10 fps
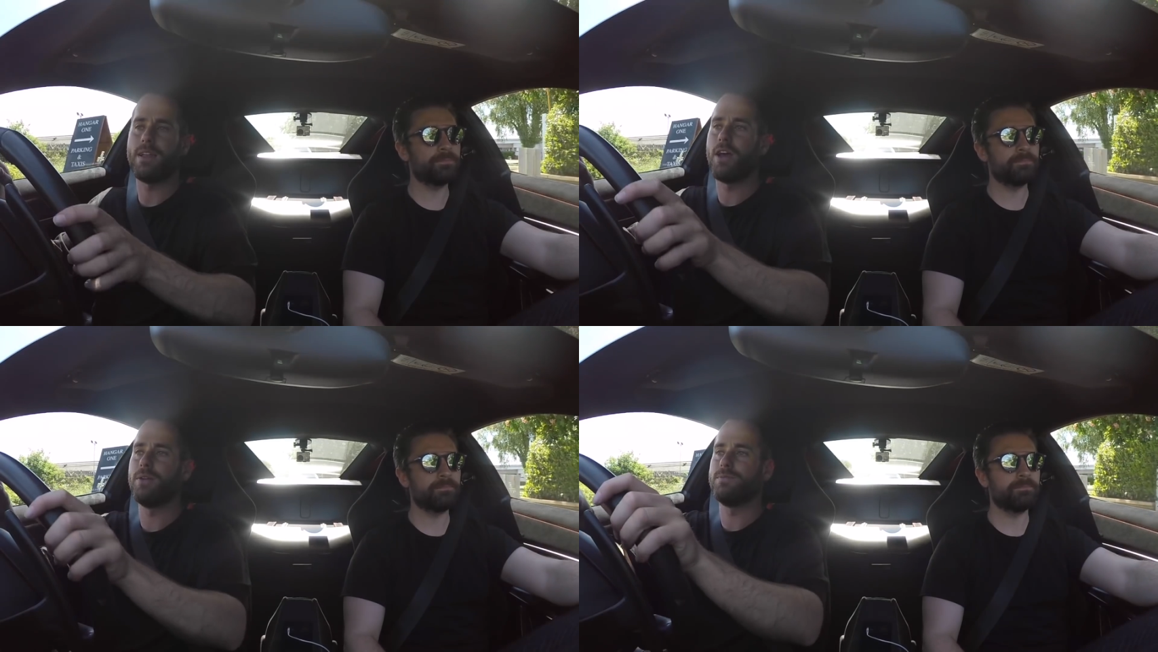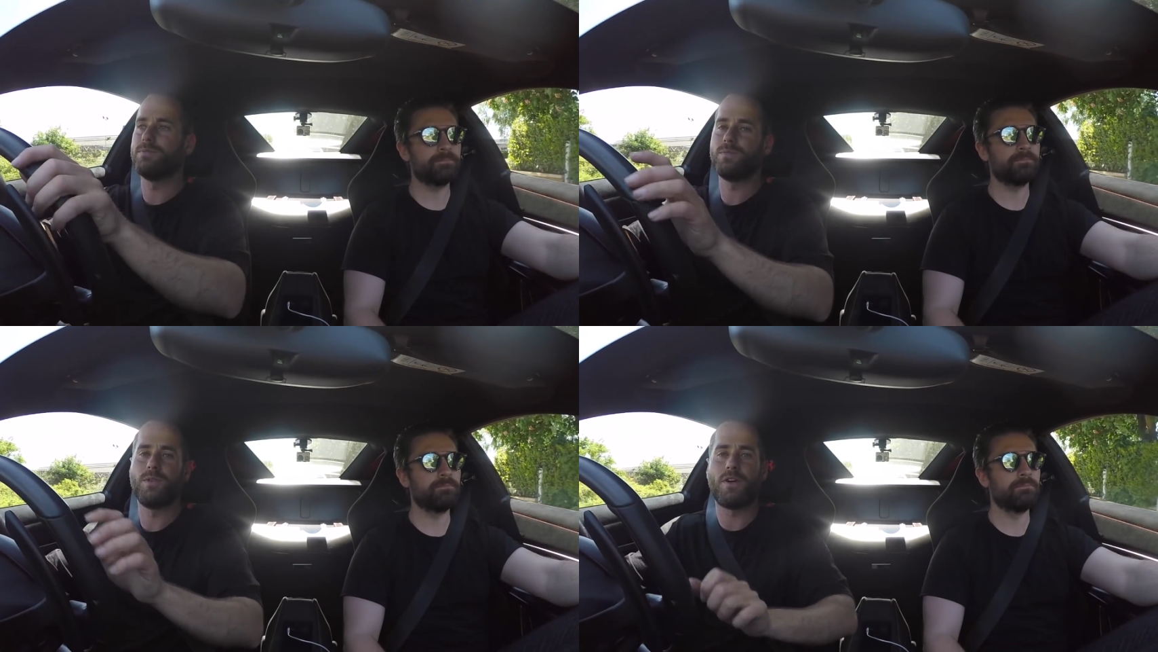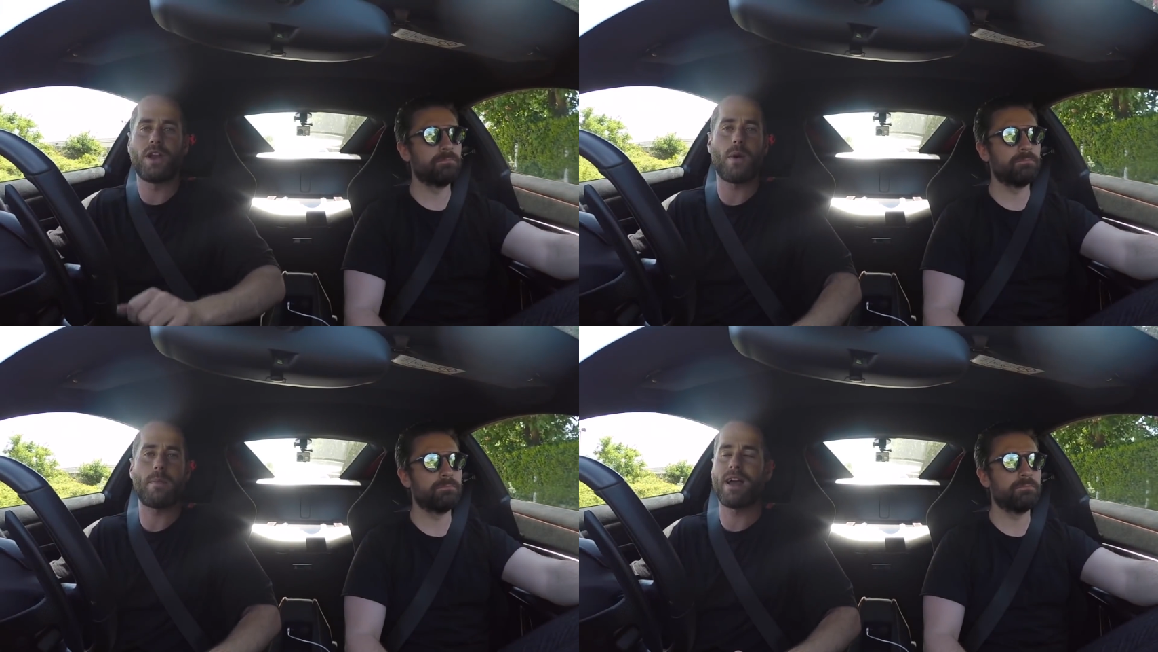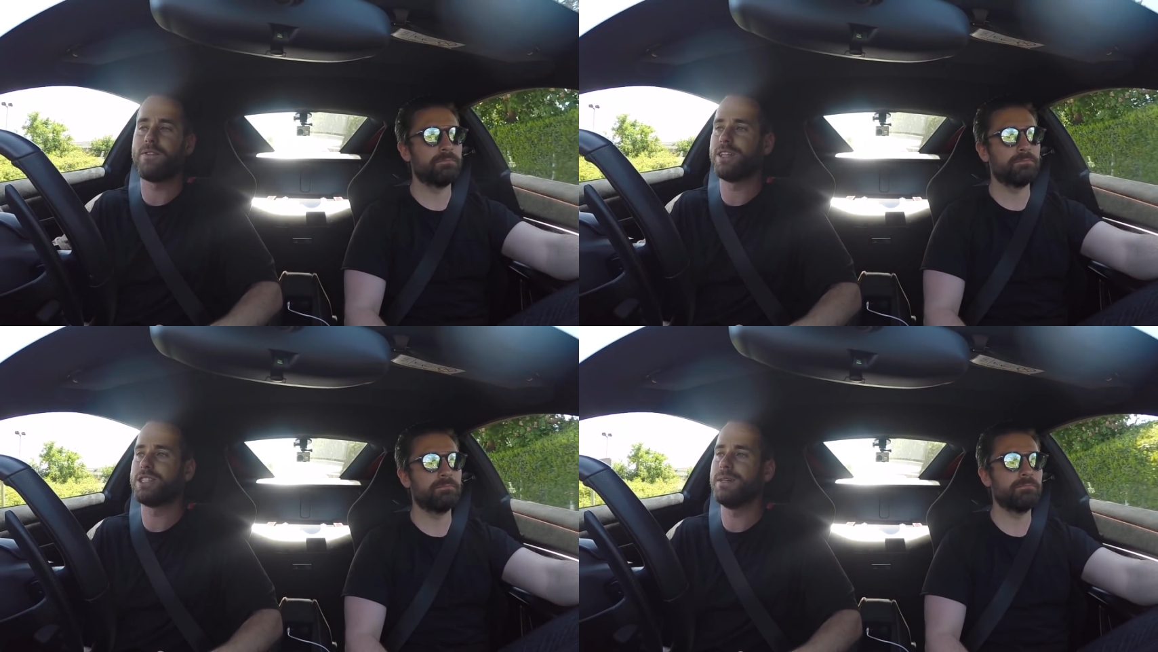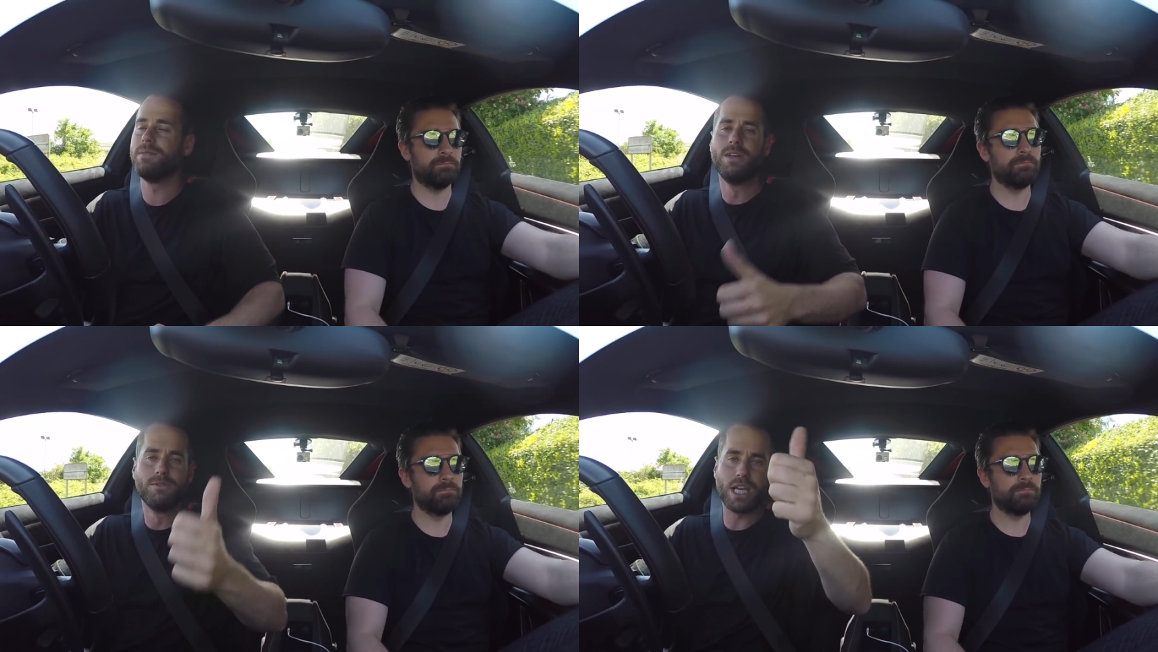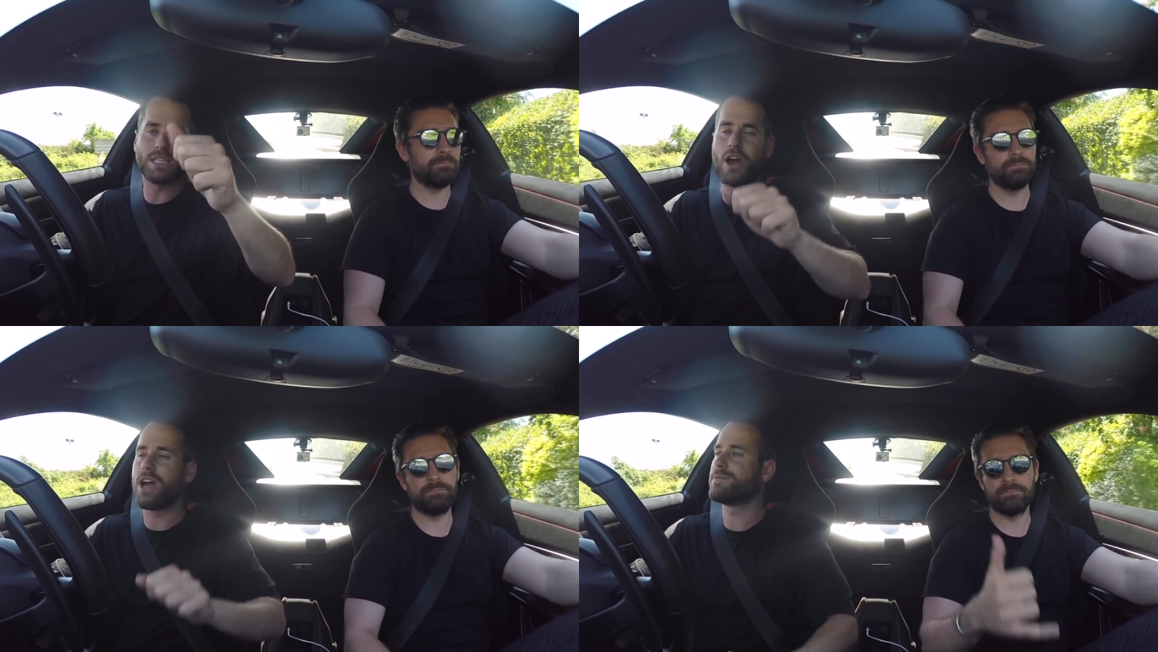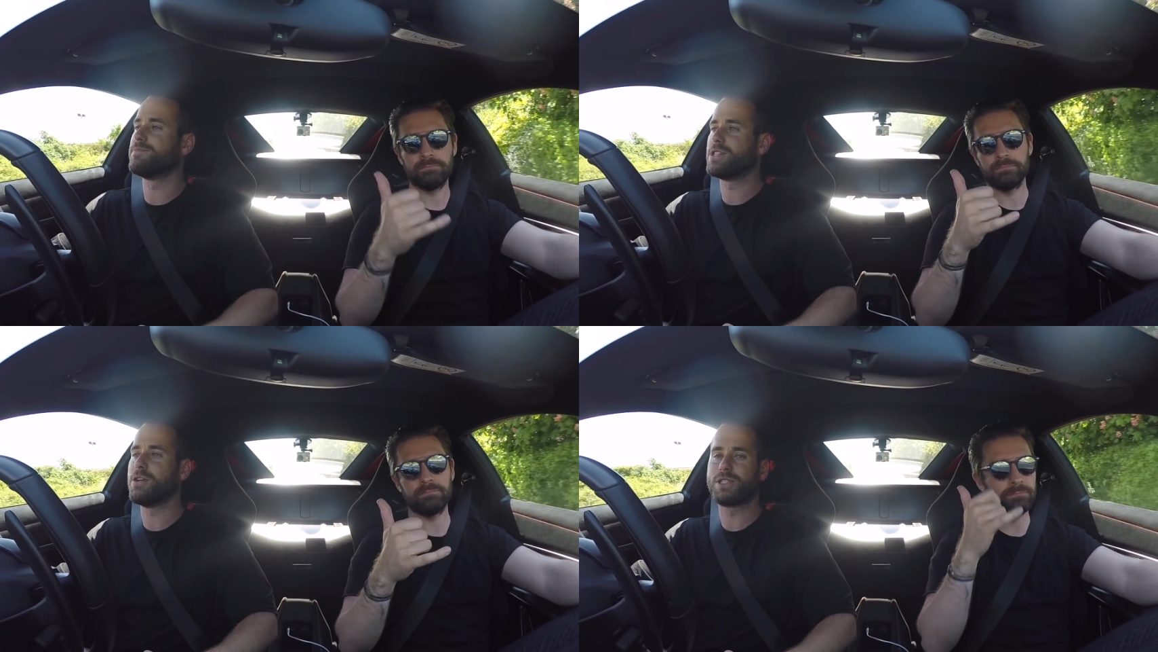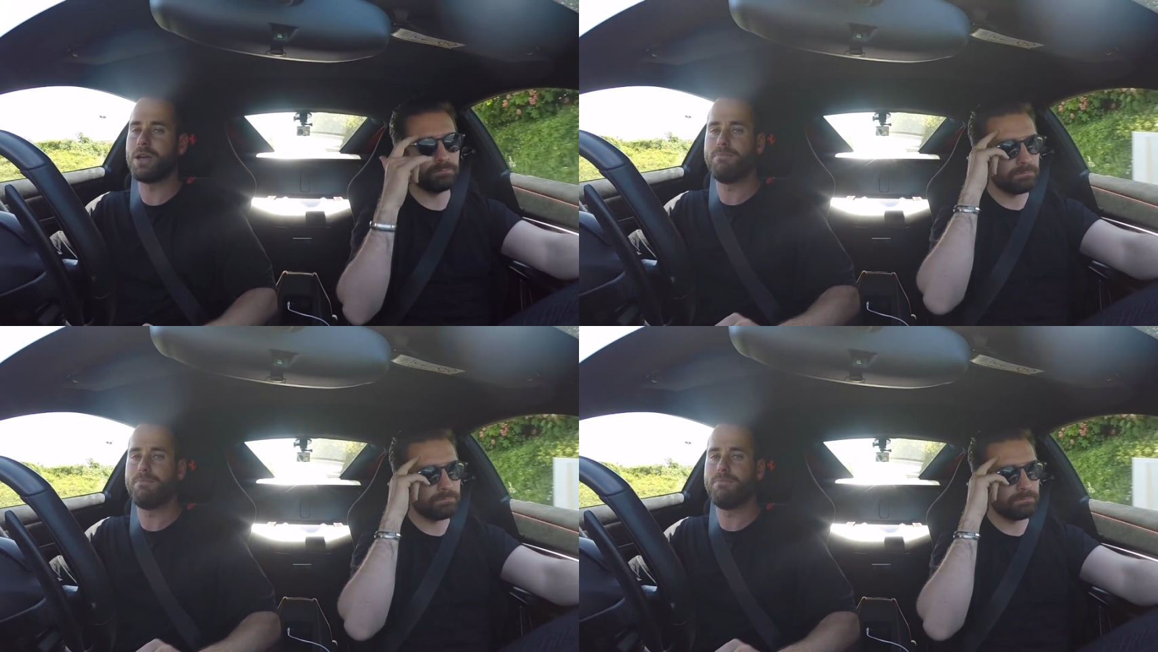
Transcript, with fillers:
Speaker 1: note, we'll find our way back eventually. Cheers guys, see you soon,